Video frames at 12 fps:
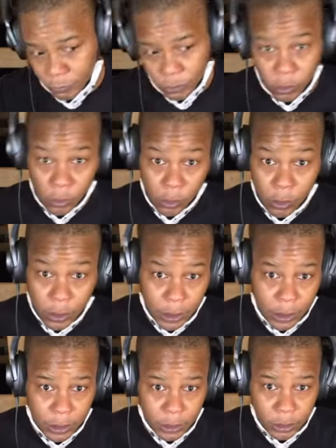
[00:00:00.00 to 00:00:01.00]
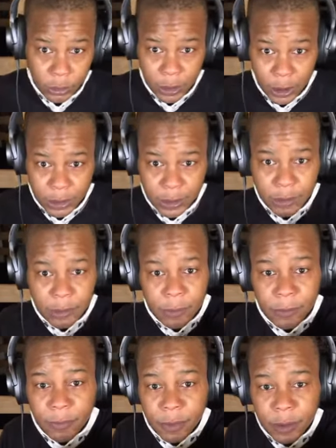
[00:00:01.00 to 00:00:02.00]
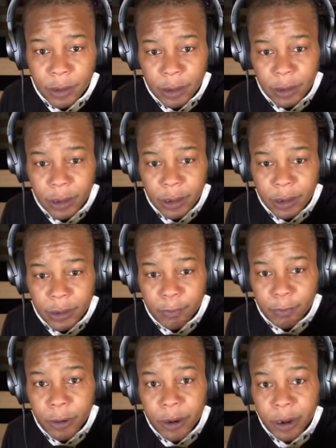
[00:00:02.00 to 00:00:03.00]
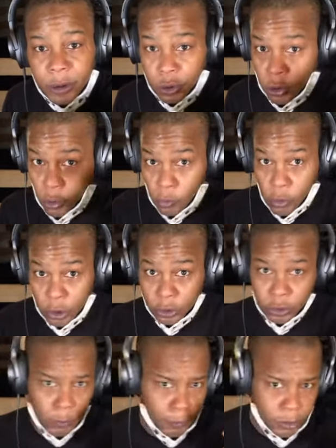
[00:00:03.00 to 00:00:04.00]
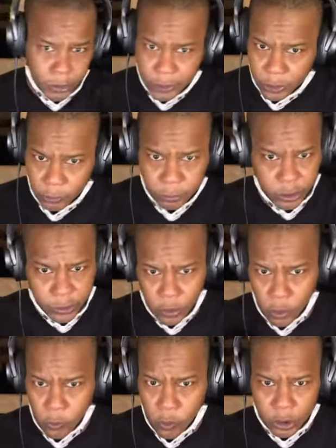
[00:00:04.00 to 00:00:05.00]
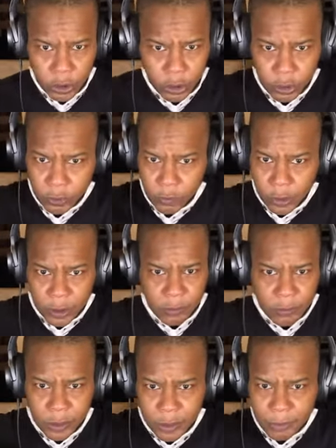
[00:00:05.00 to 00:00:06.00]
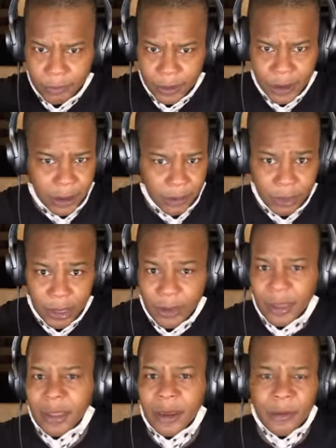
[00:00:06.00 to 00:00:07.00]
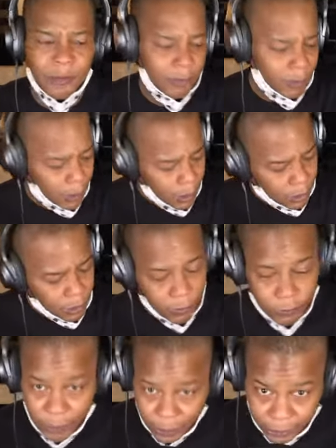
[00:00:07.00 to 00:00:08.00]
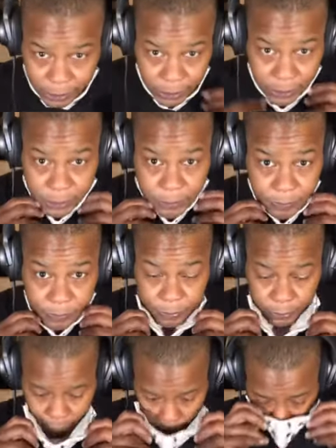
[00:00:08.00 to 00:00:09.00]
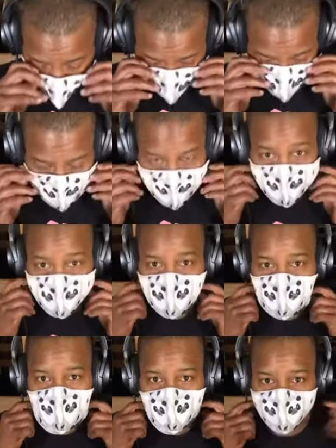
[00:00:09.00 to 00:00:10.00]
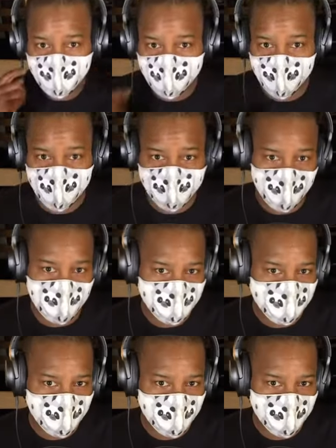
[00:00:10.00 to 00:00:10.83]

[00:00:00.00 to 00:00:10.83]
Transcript: or a yukata, is put it in cold water. You'll put soap, just cold water. You want to get the rest. You want to get the rest of that